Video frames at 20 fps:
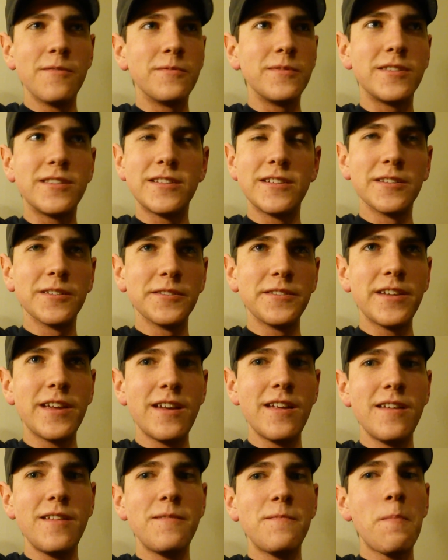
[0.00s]
We still
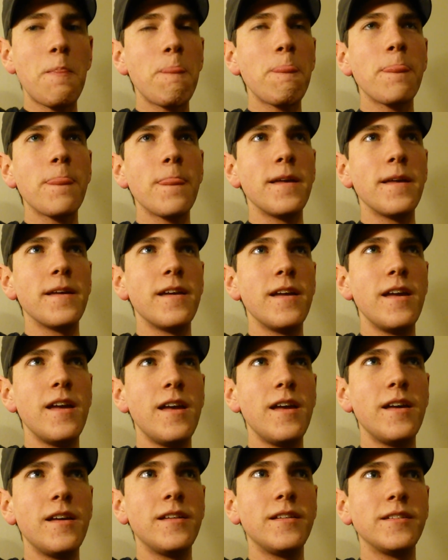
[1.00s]
did it,
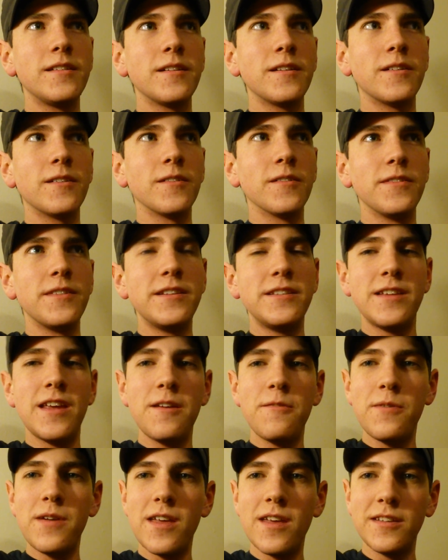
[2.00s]
and on the
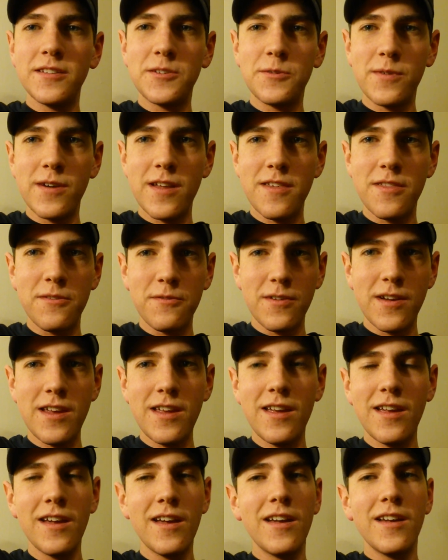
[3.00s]
day we hit
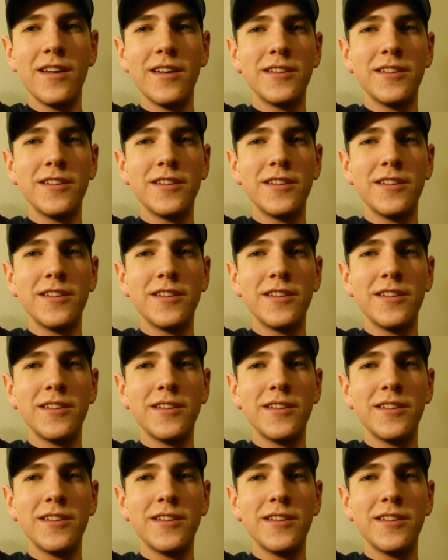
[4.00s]
23,